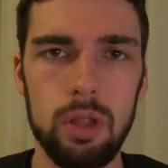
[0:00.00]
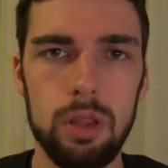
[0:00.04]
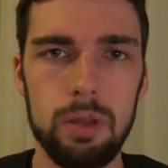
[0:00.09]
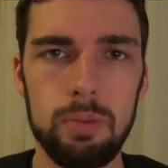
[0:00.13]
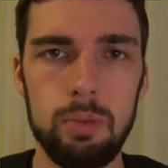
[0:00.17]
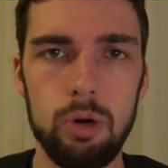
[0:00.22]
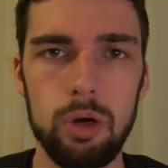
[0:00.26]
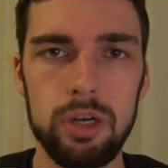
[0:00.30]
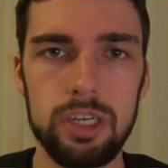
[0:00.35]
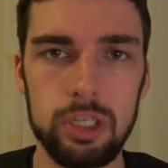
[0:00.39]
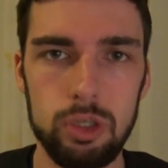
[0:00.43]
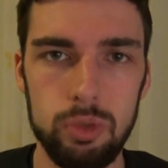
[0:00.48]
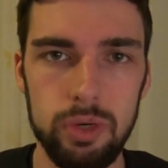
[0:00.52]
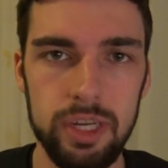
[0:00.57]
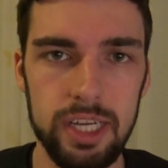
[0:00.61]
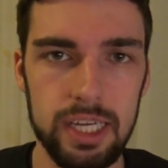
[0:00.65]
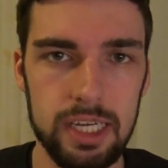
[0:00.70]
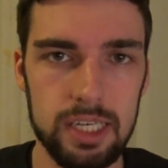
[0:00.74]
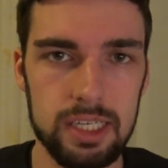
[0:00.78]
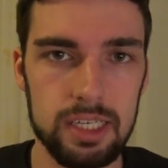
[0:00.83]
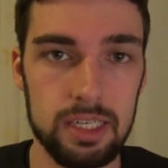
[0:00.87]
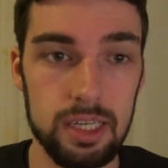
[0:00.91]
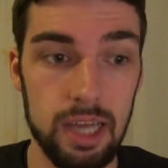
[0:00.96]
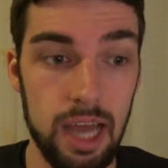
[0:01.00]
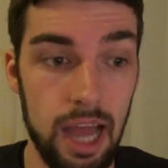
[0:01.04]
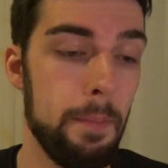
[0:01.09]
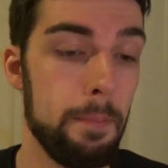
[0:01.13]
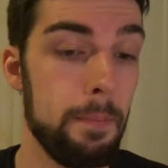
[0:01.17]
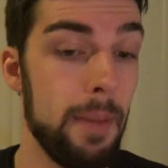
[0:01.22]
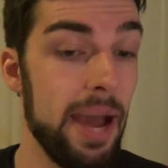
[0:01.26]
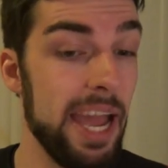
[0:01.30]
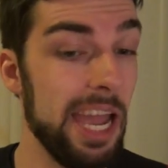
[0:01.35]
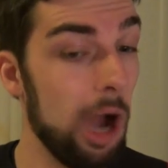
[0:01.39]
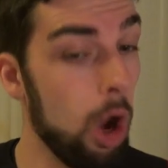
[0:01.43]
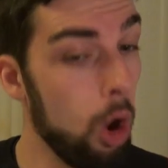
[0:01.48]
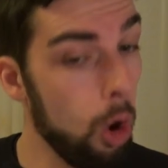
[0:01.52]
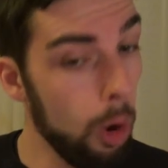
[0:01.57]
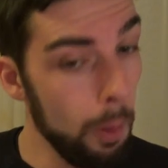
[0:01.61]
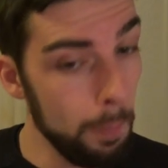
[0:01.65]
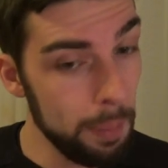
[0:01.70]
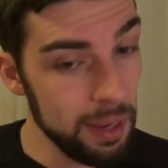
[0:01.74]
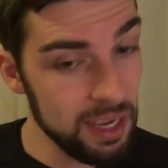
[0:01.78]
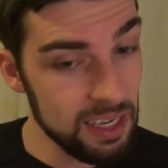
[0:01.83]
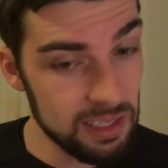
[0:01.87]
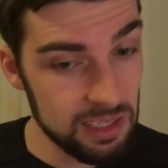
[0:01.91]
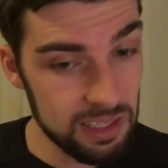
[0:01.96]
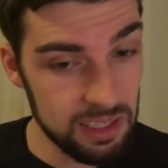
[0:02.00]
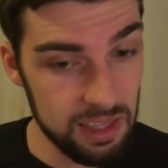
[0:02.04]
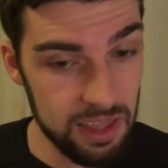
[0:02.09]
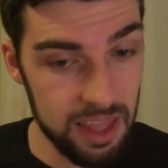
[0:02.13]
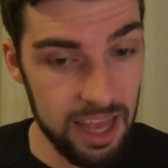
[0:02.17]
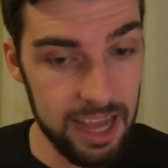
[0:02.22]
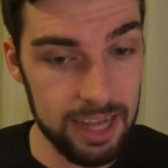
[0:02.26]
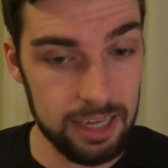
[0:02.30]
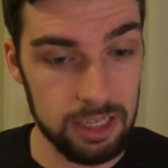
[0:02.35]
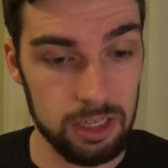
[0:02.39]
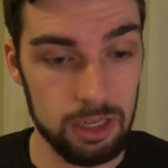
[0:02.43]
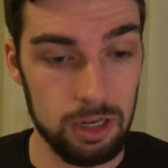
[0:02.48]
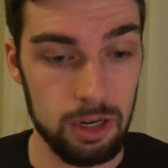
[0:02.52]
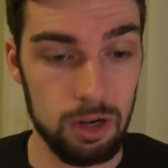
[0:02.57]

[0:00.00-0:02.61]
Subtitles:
the more intrigued. My hope is that,